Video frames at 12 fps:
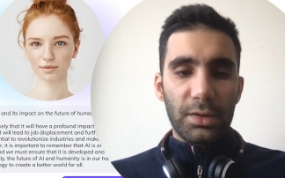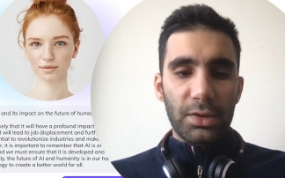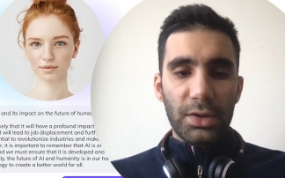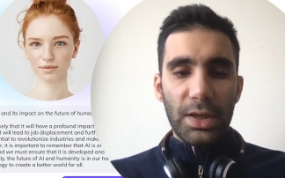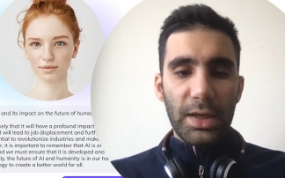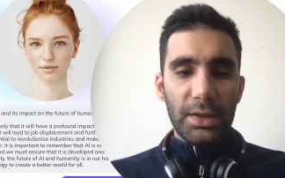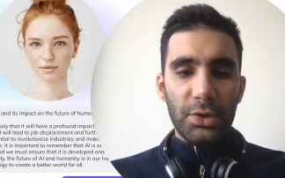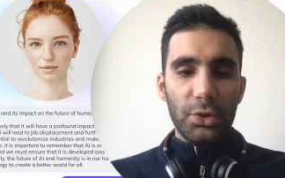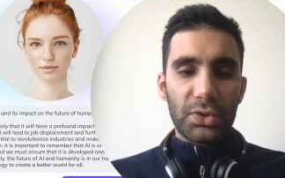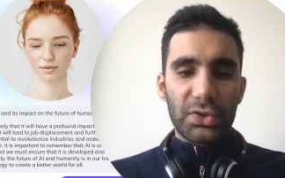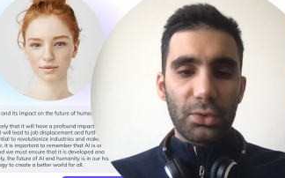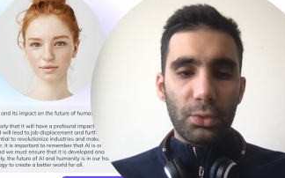Speaker 1: Can you
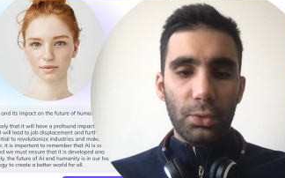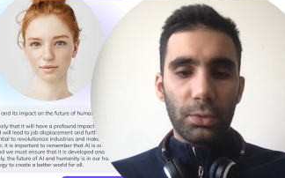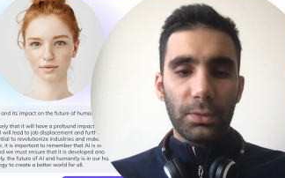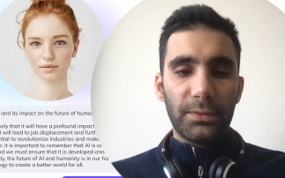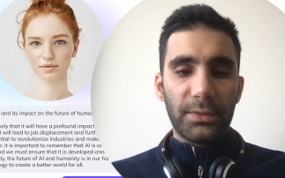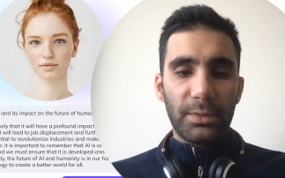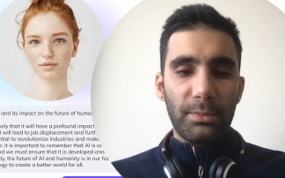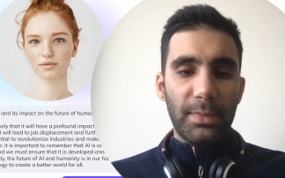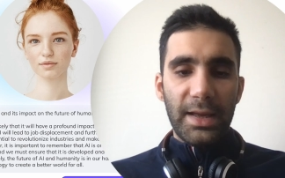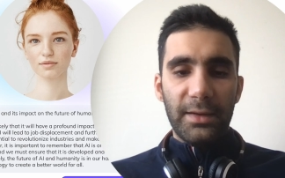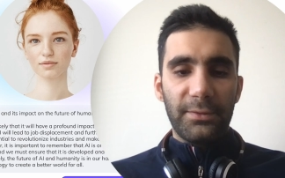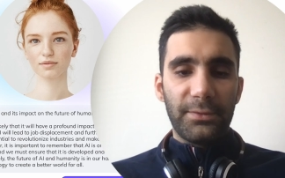solve
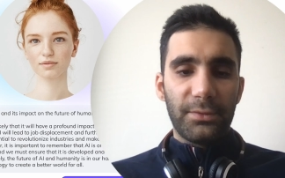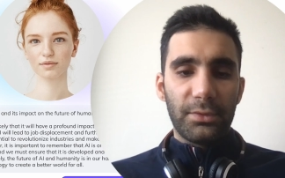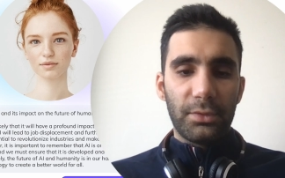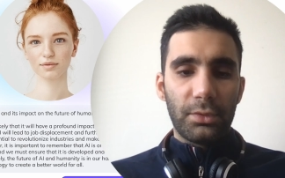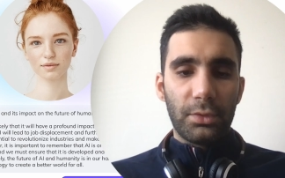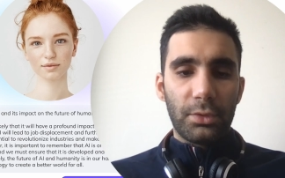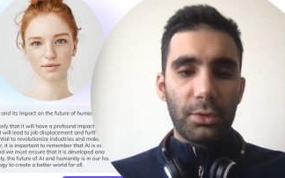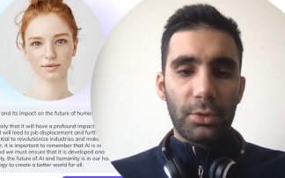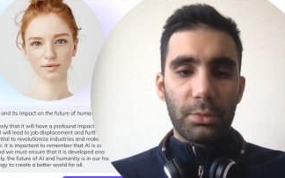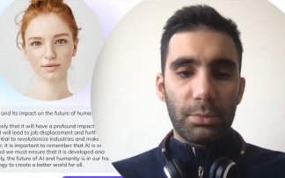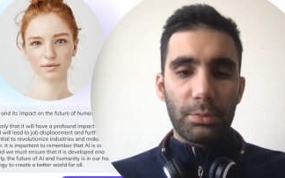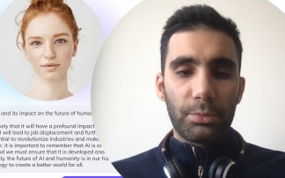math
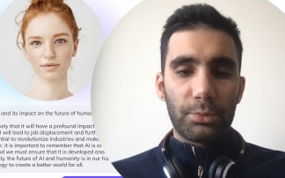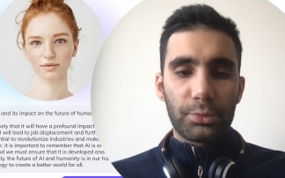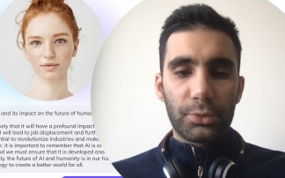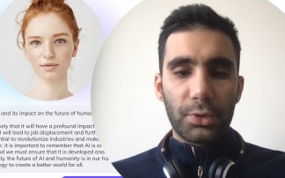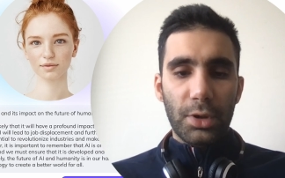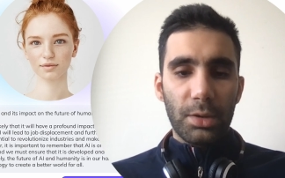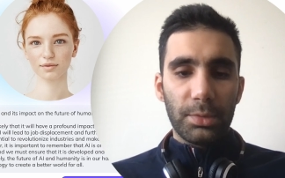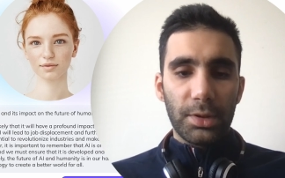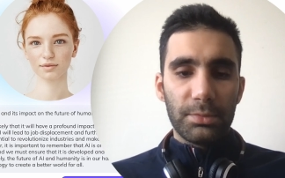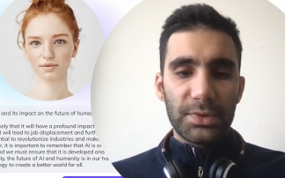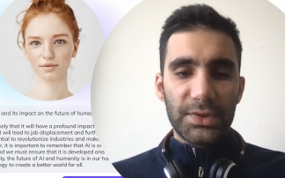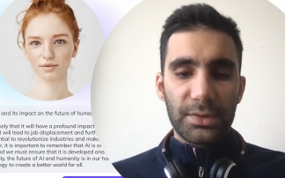
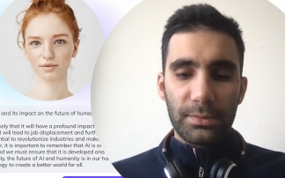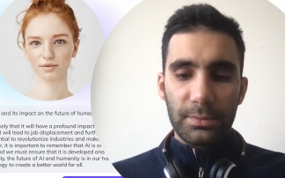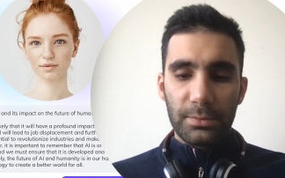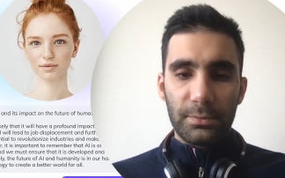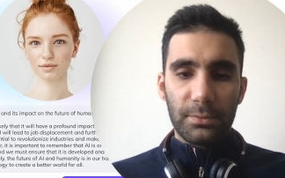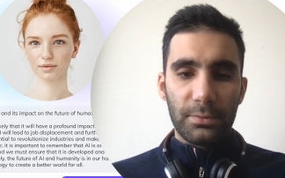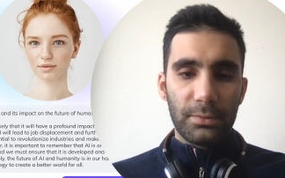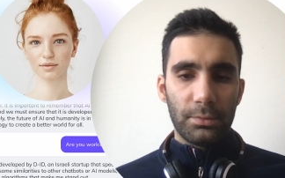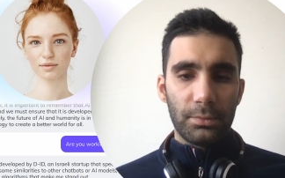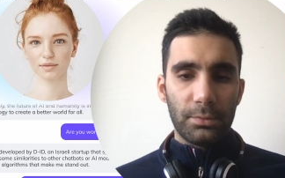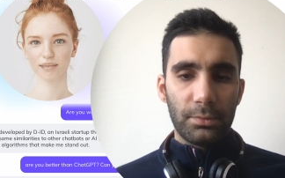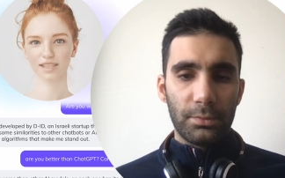problems?
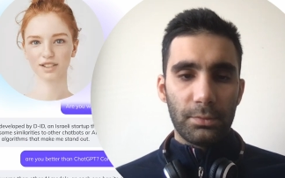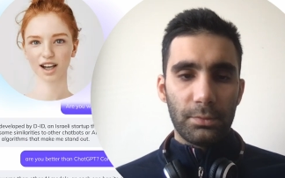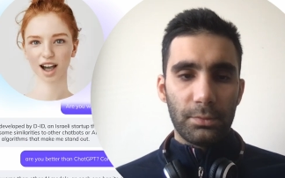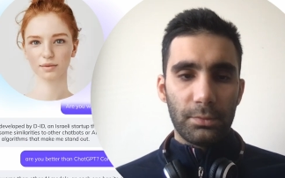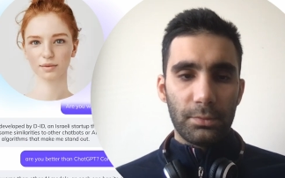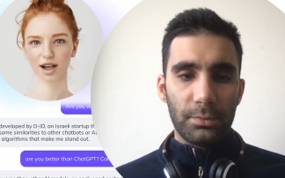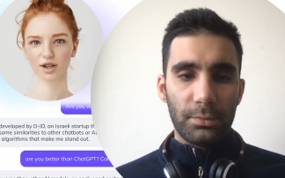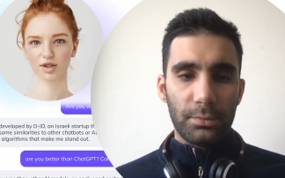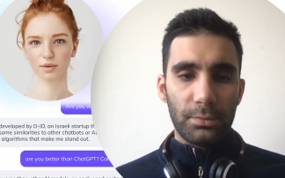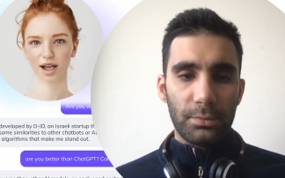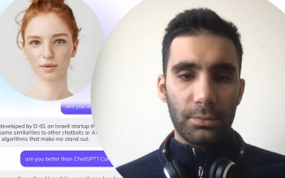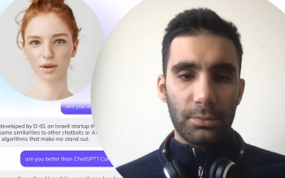
Speaker 2: It's not a matter
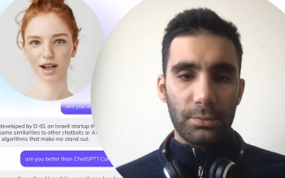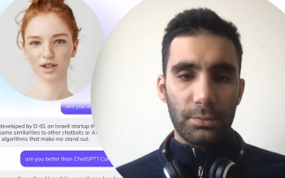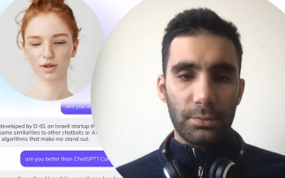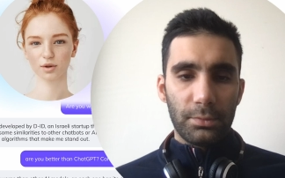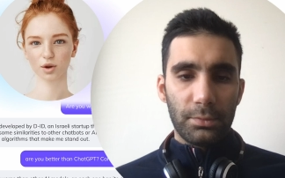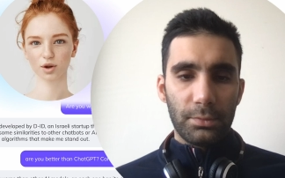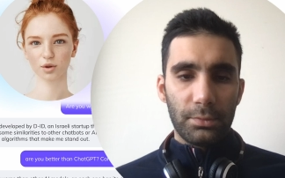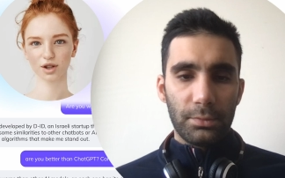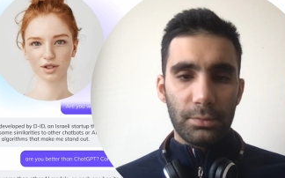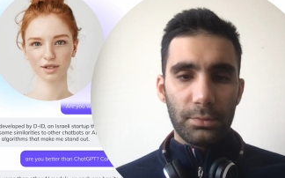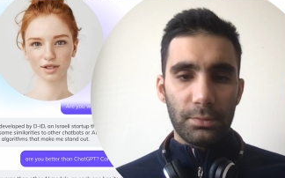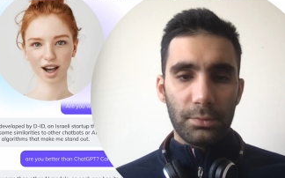of being better or
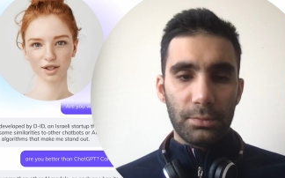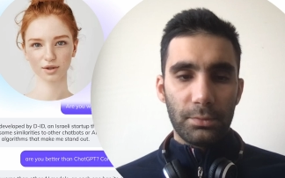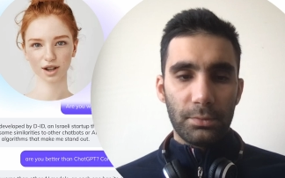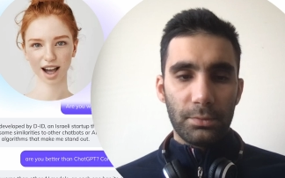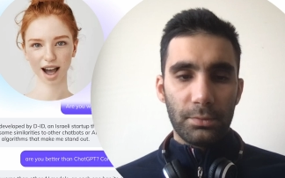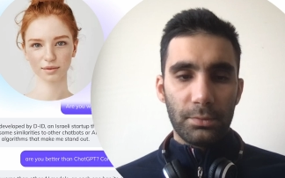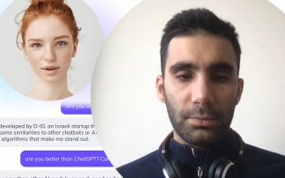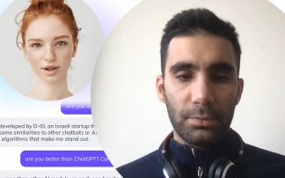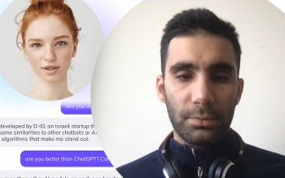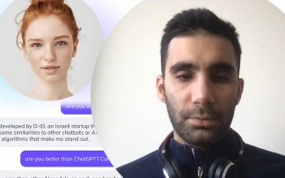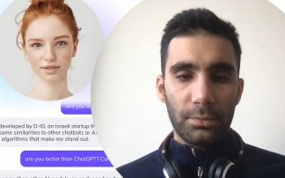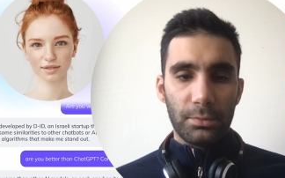worse than other AI
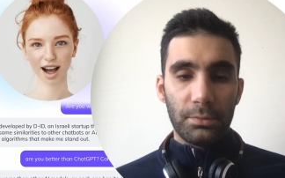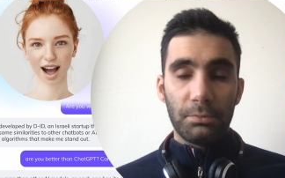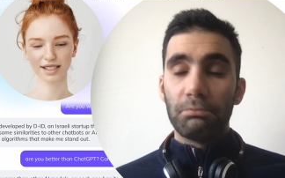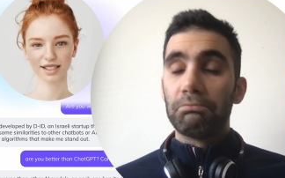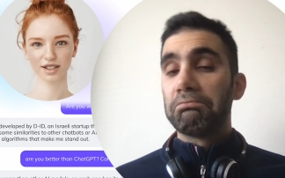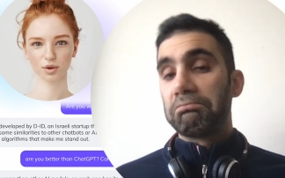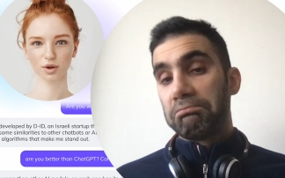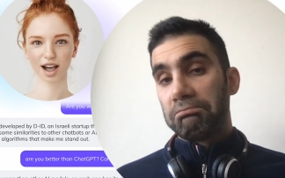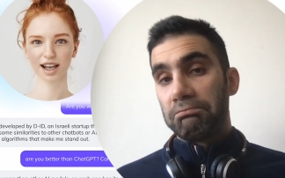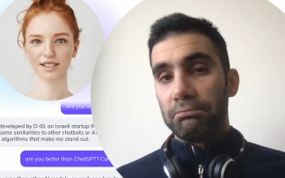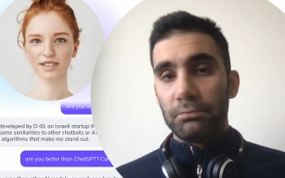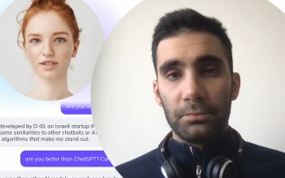models, as each one
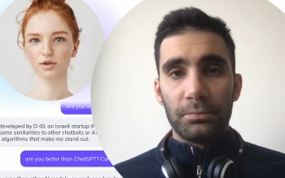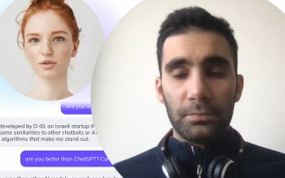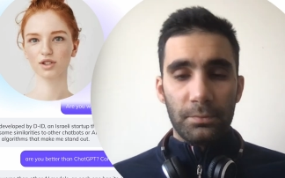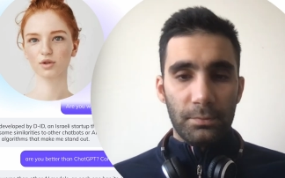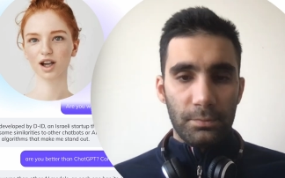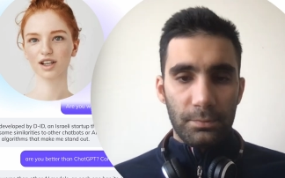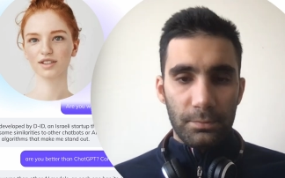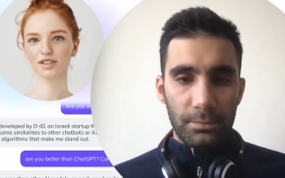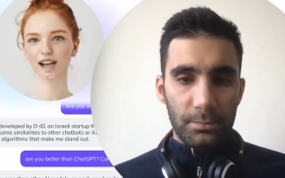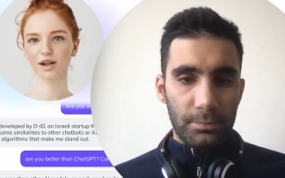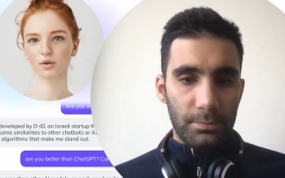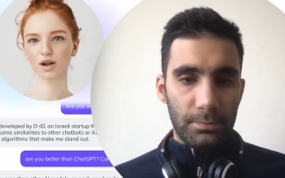has its own strengths
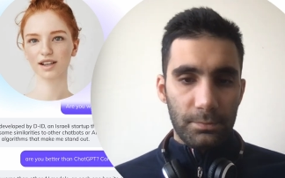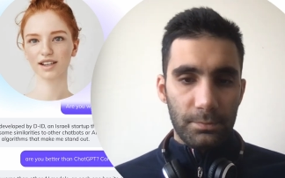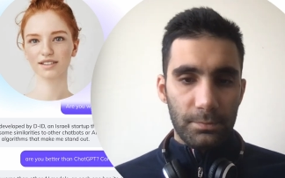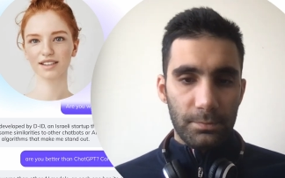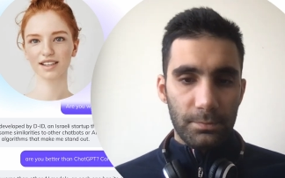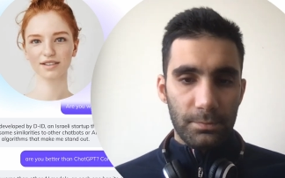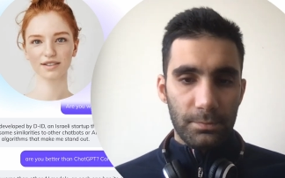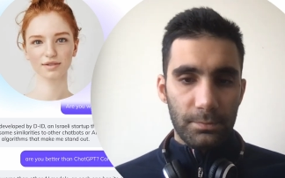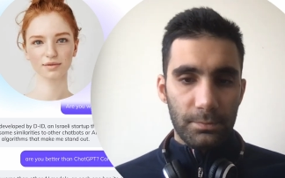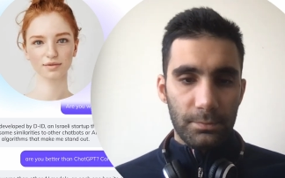and weaknesses.